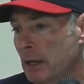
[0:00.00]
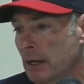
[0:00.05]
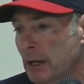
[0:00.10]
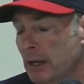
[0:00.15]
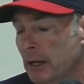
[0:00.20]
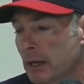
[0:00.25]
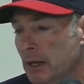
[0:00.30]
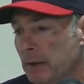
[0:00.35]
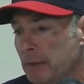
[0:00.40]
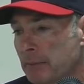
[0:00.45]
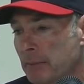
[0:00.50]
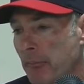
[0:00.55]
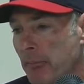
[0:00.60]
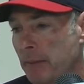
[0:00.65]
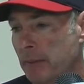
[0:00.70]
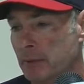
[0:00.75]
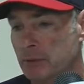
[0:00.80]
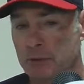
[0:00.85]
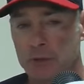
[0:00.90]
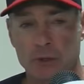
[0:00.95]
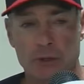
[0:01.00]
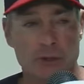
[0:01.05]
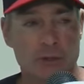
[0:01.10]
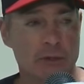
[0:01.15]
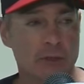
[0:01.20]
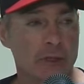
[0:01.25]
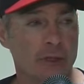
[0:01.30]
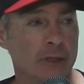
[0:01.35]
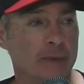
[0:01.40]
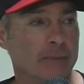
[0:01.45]
Um, it was good to
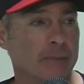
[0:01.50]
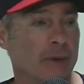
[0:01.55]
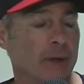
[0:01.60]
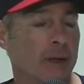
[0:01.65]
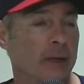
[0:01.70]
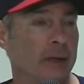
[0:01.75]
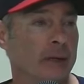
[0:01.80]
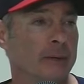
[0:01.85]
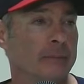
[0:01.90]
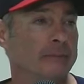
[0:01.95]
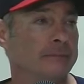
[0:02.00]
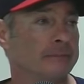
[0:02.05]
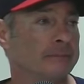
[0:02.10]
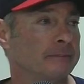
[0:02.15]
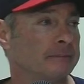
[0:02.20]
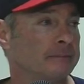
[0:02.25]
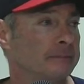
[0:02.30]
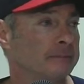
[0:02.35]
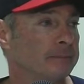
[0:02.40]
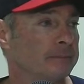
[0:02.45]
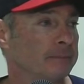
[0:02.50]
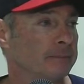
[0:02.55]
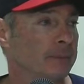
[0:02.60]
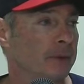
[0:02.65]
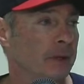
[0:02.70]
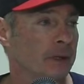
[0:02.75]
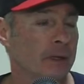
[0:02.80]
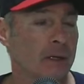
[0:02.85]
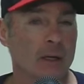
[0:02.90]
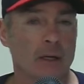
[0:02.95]
see um,
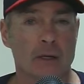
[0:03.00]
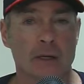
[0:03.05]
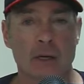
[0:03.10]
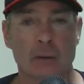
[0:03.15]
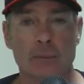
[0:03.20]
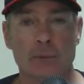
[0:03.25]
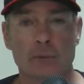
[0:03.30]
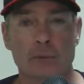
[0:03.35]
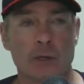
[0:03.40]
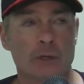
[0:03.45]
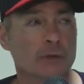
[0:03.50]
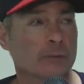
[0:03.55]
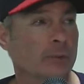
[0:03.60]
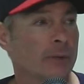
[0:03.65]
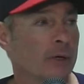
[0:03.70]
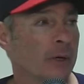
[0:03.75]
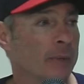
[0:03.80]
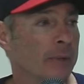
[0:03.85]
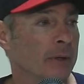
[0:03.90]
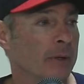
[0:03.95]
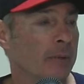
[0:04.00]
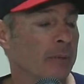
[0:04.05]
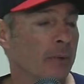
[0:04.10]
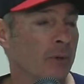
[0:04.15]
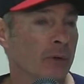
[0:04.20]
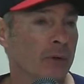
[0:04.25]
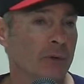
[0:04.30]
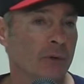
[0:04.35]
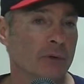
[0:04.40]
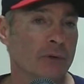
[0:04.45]
a, a, couple runs put up on the
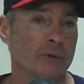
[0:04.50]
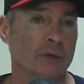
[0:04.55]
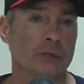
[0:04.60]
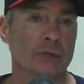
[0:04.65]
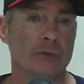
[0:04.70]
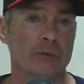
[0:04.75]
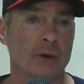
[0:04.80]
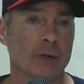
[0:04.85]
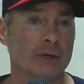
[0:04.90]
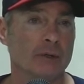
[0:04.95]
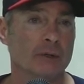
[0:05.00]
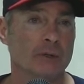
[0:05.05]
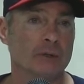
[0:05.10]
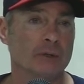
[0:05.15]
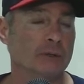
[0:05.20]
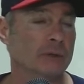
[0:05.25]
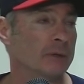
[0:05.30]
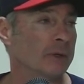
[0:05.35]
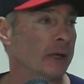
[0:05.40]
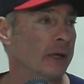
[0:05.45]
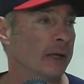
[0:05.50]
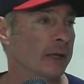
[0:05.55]
board in those situations.